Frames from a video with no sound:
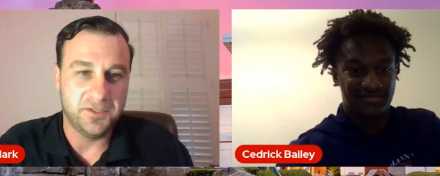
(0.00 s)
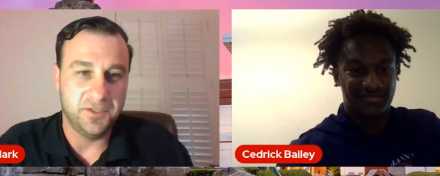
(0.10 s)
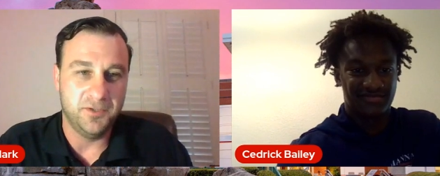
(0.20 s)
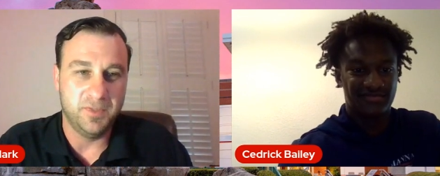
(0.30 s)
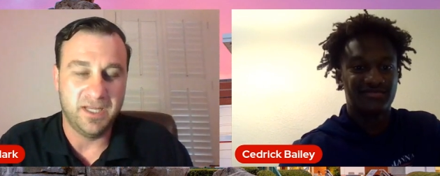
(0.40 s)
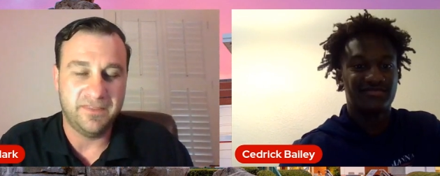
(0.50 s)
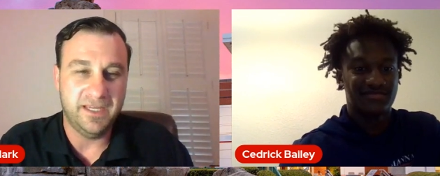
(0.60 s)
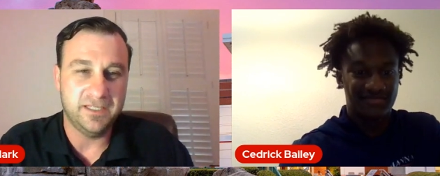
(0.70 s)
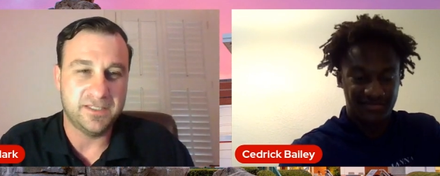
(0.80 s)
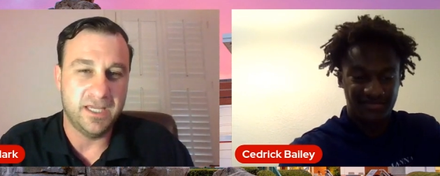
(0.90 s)
Speaker 1: to you, but I
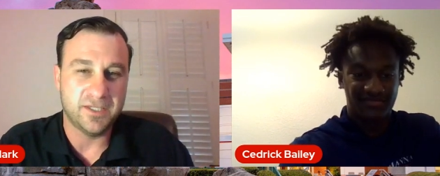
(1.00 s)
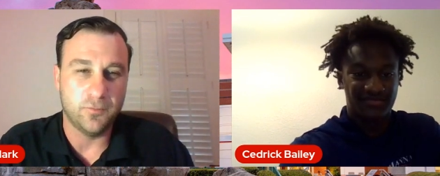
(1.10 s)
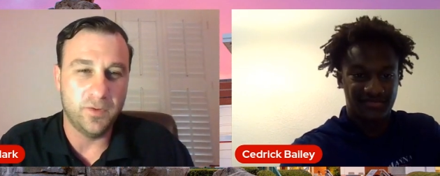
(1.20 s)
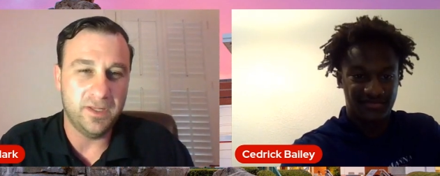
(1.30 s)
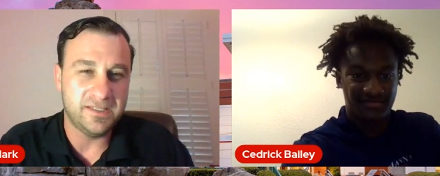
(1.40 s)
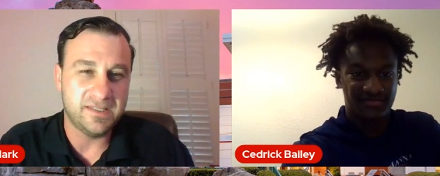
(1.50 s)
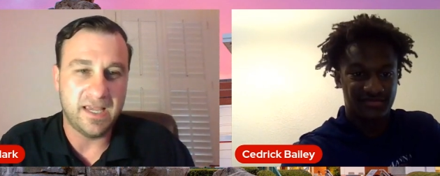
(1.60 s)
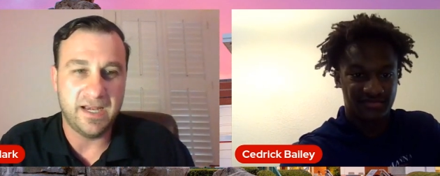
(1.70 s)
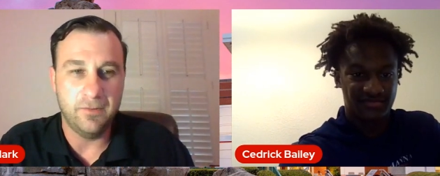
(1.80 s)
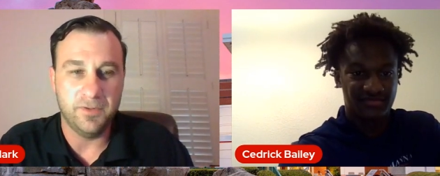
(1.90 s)
think has it has it really
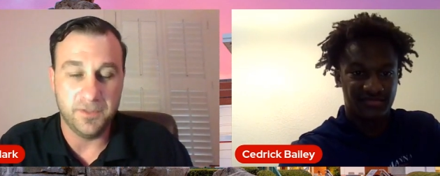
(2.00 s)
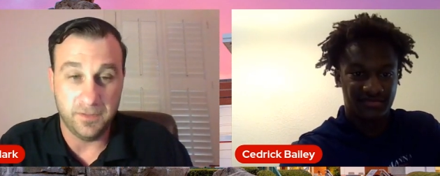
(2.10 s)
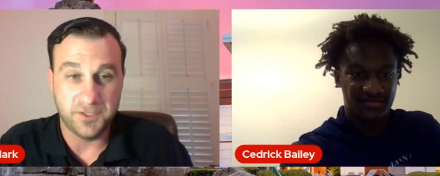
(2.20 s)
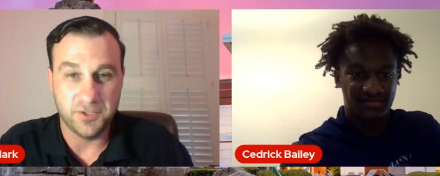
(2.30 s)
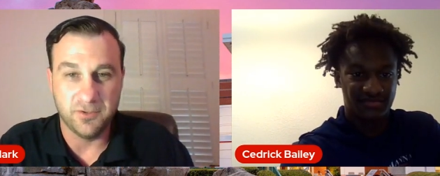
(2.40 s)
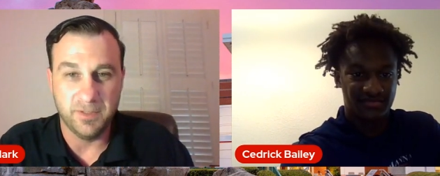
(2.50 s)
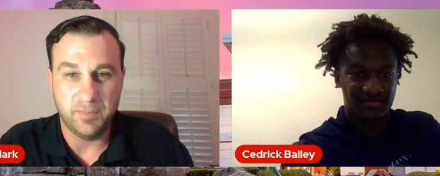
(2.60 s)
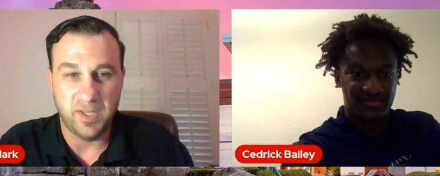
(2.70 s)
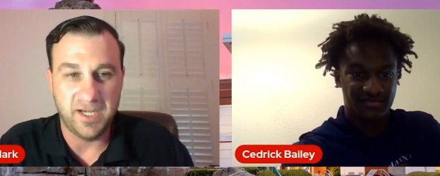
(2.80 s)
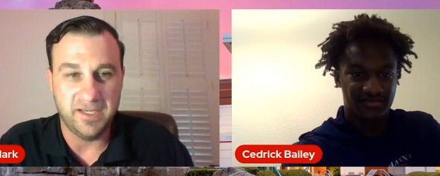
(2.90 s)
set in with you that you're going to
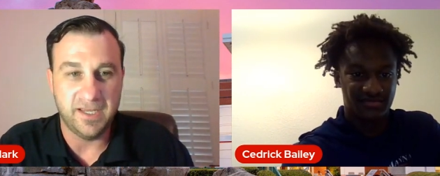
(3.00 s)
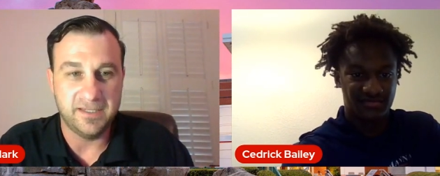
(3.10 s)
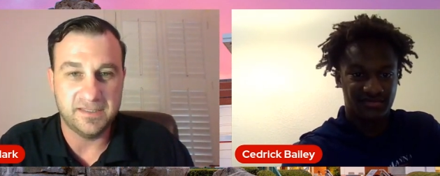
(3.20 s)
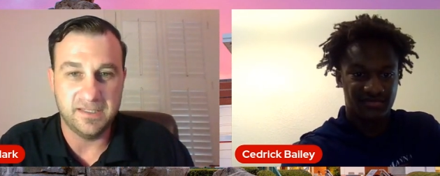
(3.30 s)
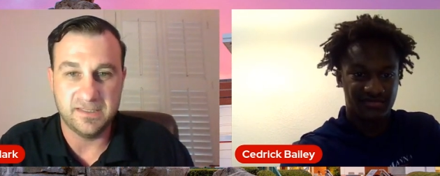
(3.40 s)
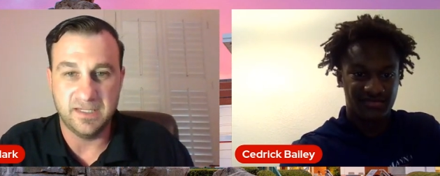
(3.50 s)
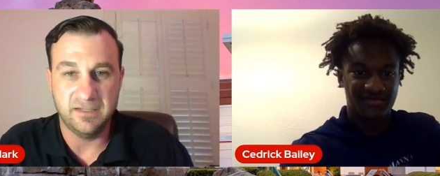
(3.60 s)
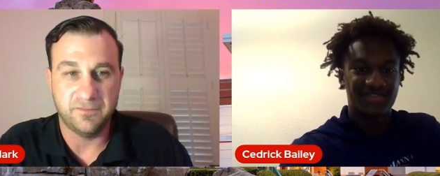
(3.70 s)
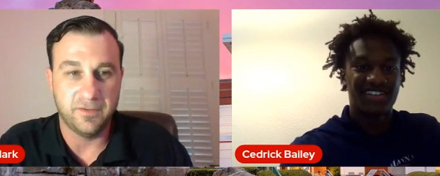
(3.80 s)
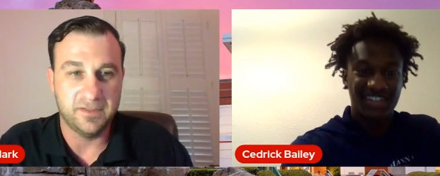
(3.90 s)
be playing in the
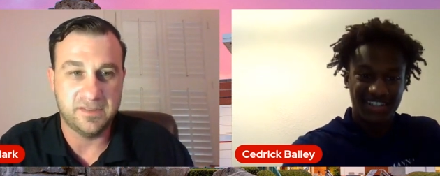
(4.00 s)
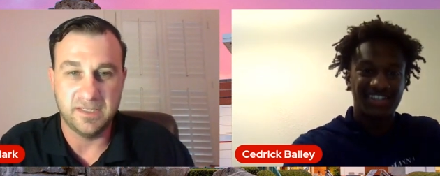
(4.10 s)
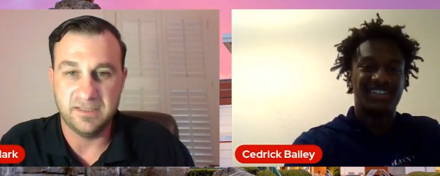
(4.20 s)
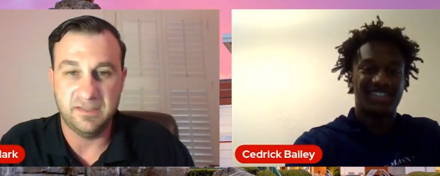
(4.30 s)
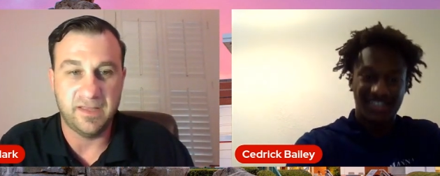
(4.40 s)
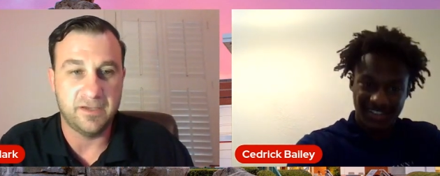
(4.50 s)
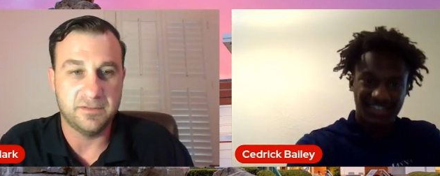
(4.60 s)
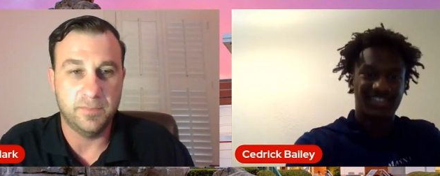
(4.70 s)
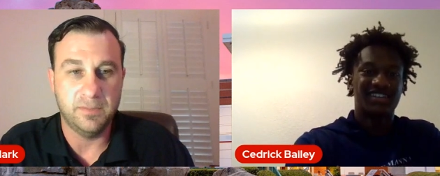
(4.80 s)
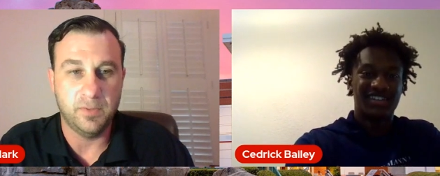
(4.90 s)
ACC in front of sixty
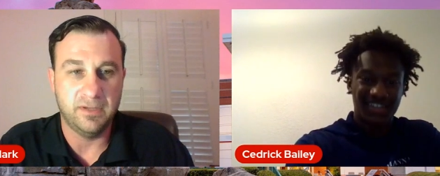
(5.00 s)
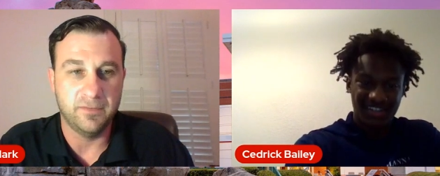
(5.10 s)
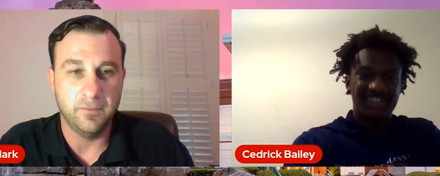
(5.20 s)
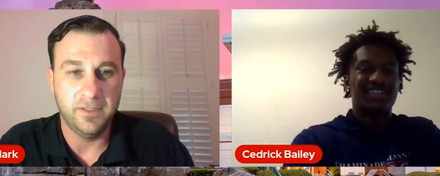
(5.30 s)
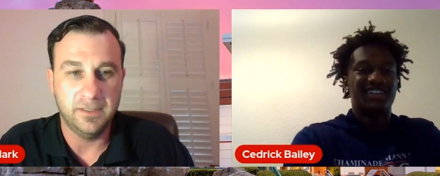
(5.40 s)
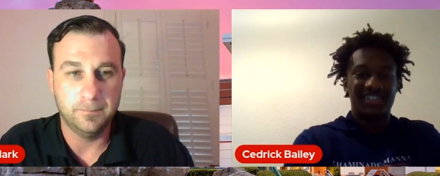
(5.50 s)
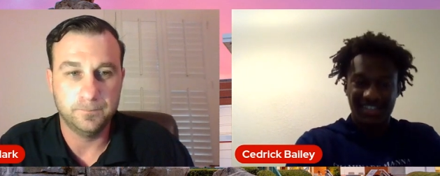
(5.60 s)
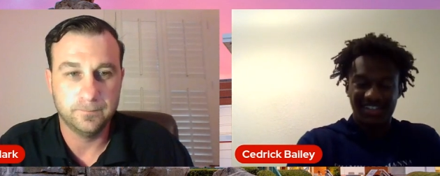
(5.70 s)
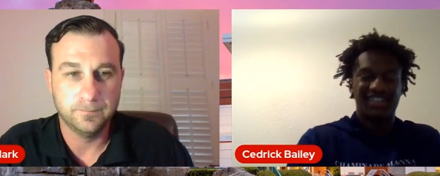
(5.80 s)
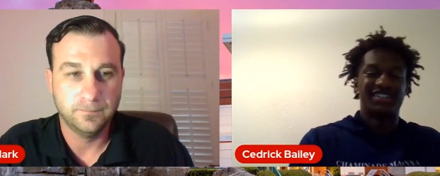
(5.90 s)
thousand people every week?
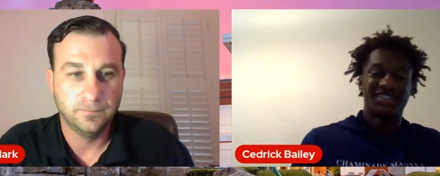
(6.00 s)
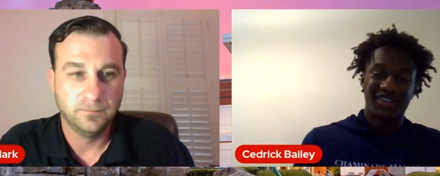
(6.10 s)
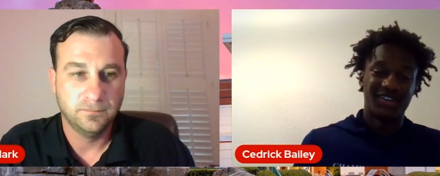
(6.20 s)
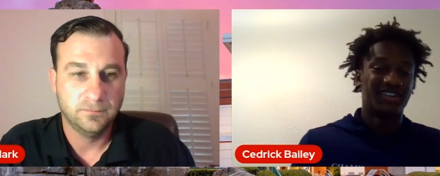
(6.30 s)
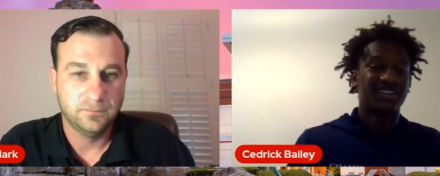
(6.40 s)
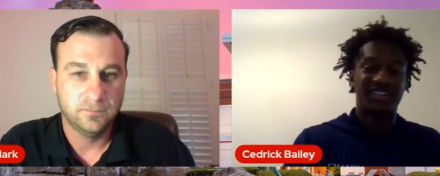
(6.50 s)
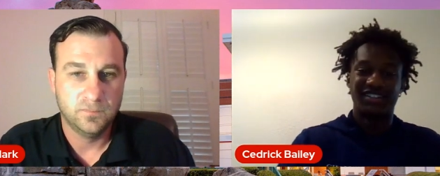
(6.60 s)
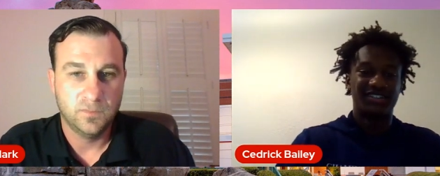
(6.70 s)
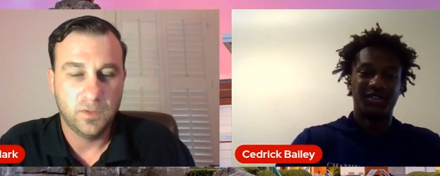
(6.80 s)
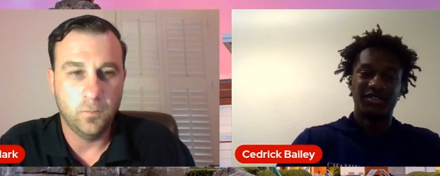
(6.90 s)
Speaker 2: Yes, sir.
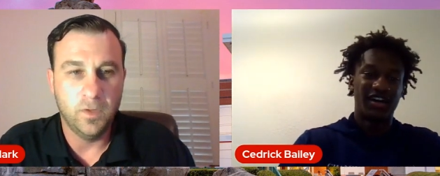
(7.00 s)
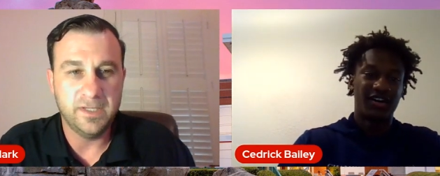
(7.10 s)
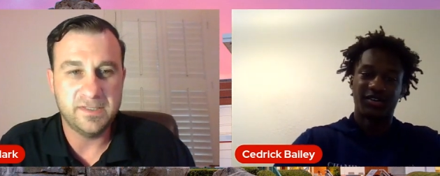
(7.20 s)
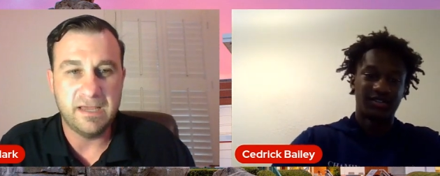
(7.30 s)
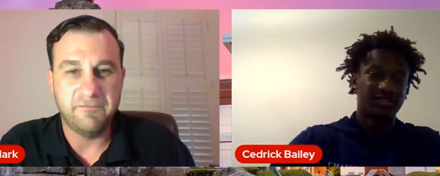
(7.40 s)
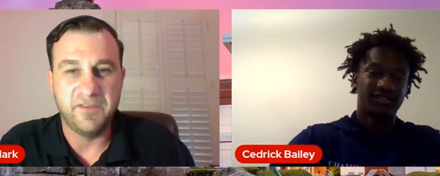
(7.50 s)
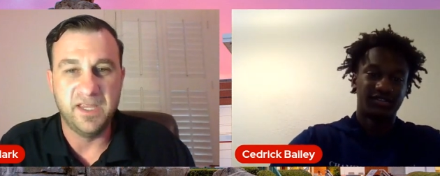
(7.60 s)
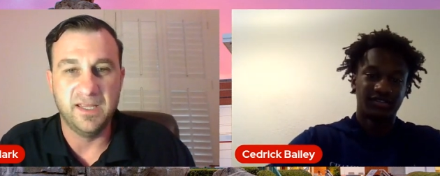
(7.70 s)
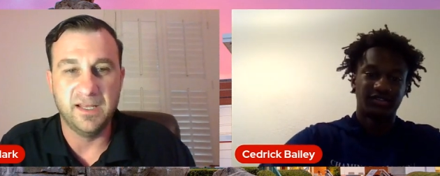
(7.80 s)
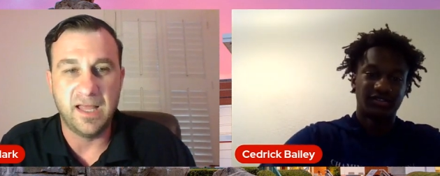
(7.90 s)
There's no doubt. What is that
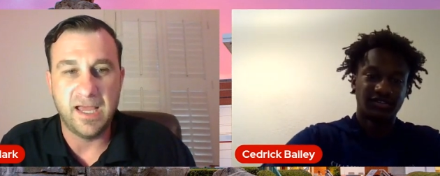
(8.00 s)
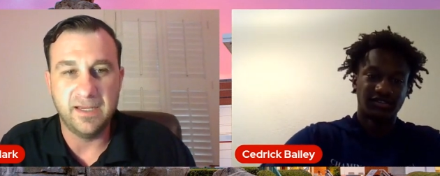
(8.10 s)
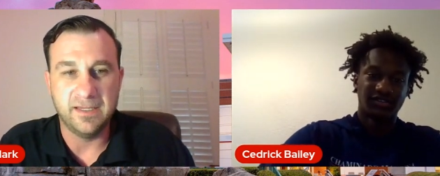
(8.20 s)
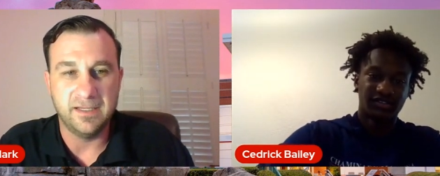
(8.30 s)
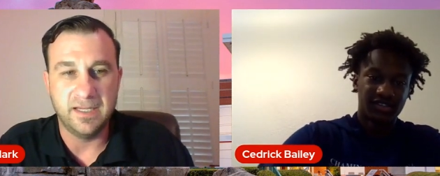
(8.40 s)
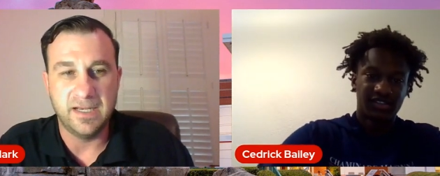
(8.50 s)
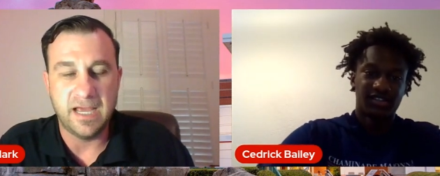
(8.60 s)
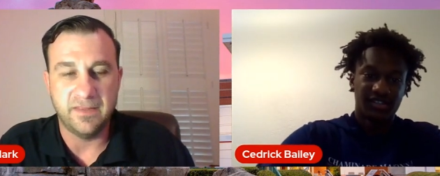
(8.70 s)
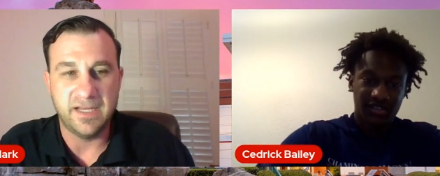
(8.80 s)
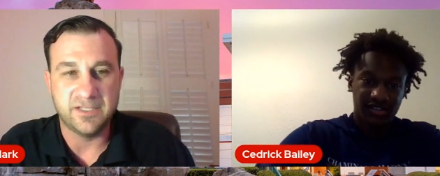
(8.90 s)
Speaker 1: feeling like? And, and
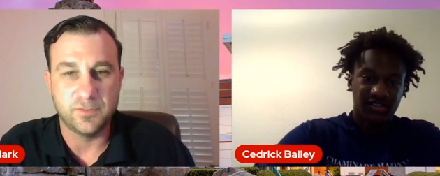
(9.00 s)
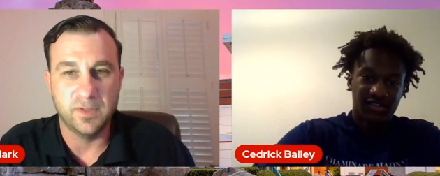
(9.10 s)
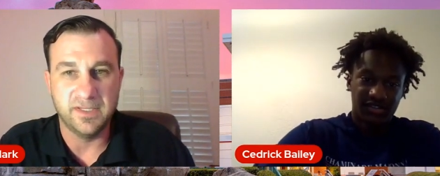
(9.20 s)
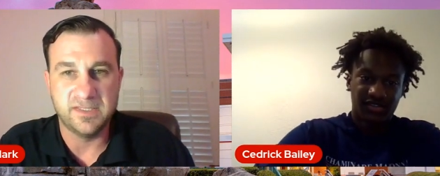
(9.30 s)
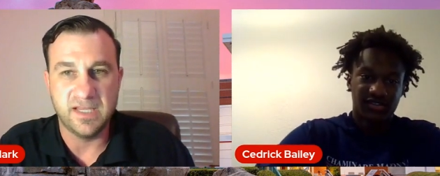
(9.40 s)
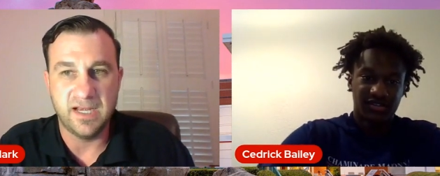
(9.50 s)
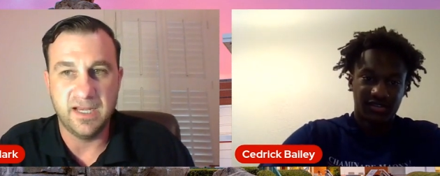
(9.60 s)
now that that's really set